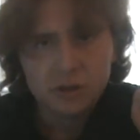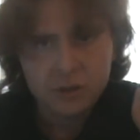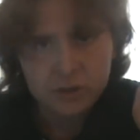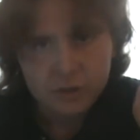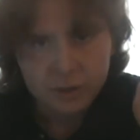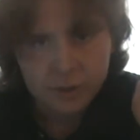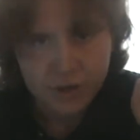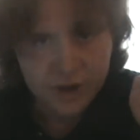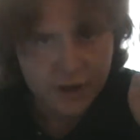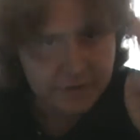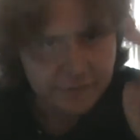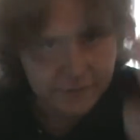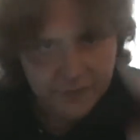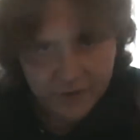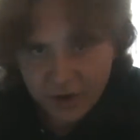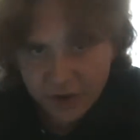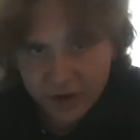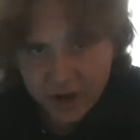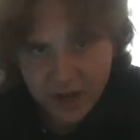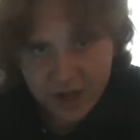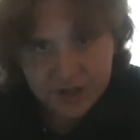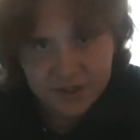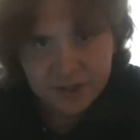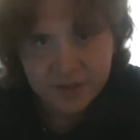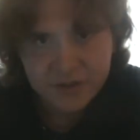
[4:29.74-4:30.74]
or any
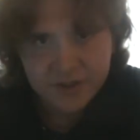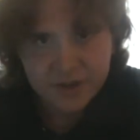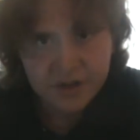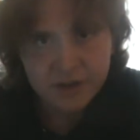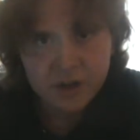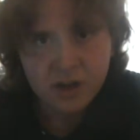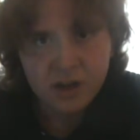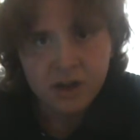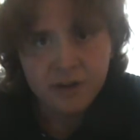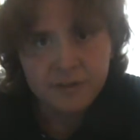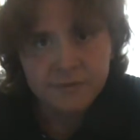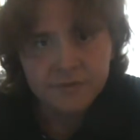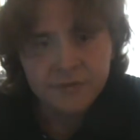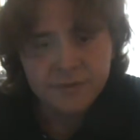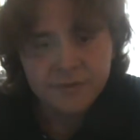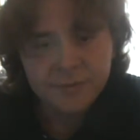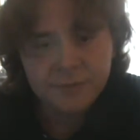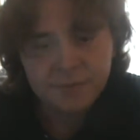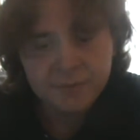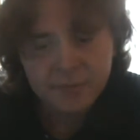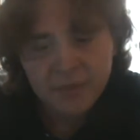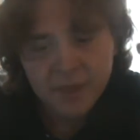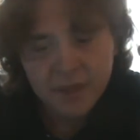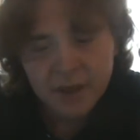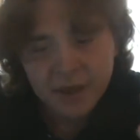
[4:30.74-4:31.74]
variation thereof,
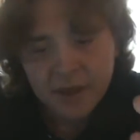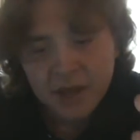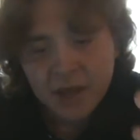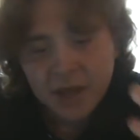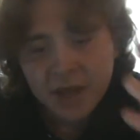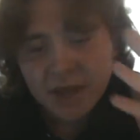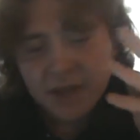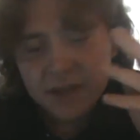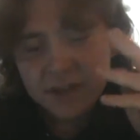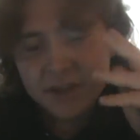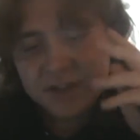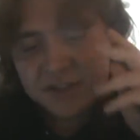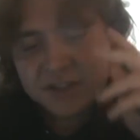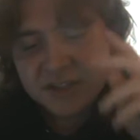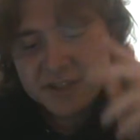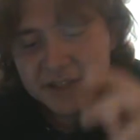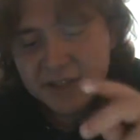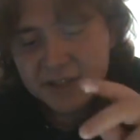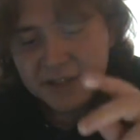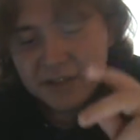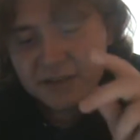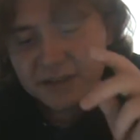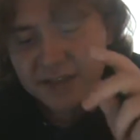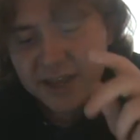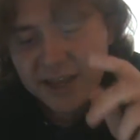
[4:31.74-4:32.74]
they're
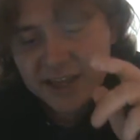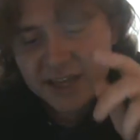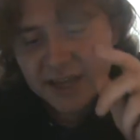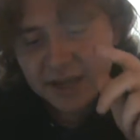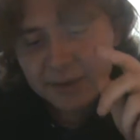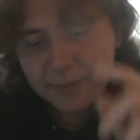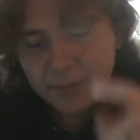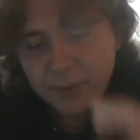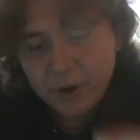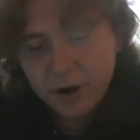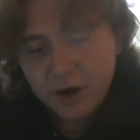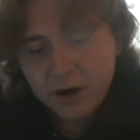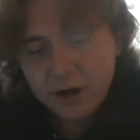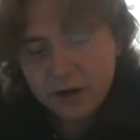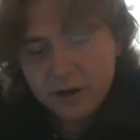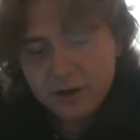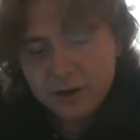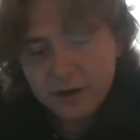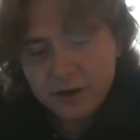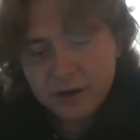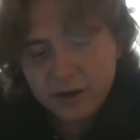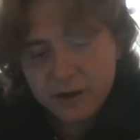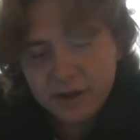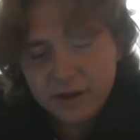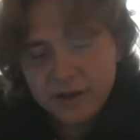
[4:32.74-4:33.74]
still taking part
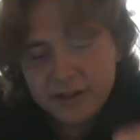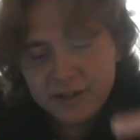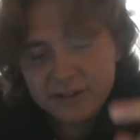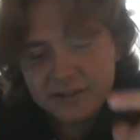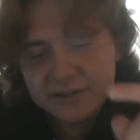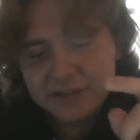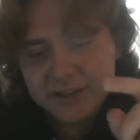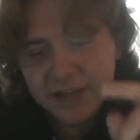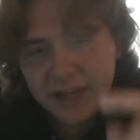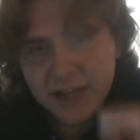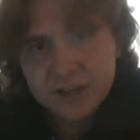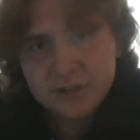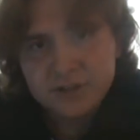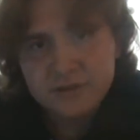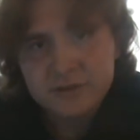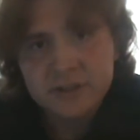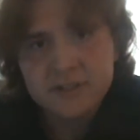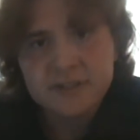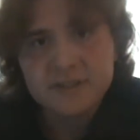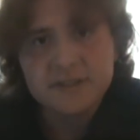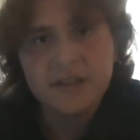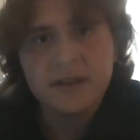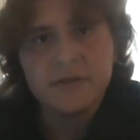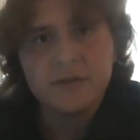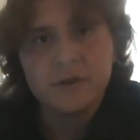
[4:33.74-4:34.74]
in a
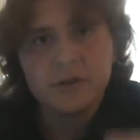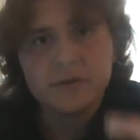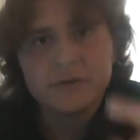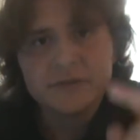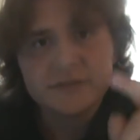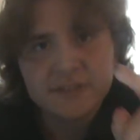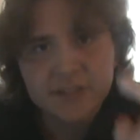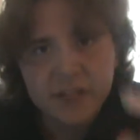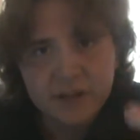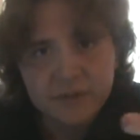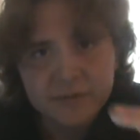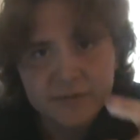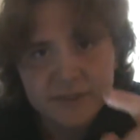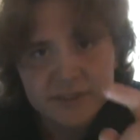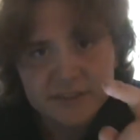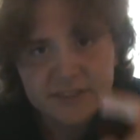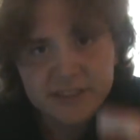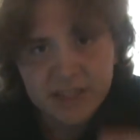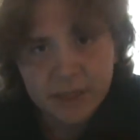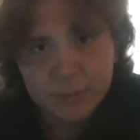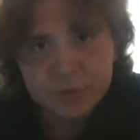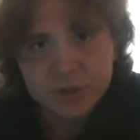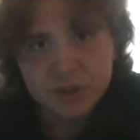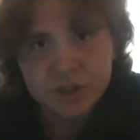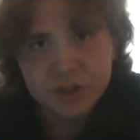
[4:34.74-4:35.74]
dangerous level of self
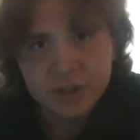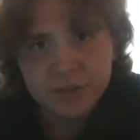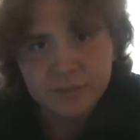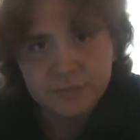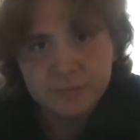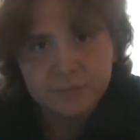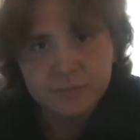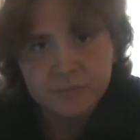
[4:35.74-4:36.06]
deception.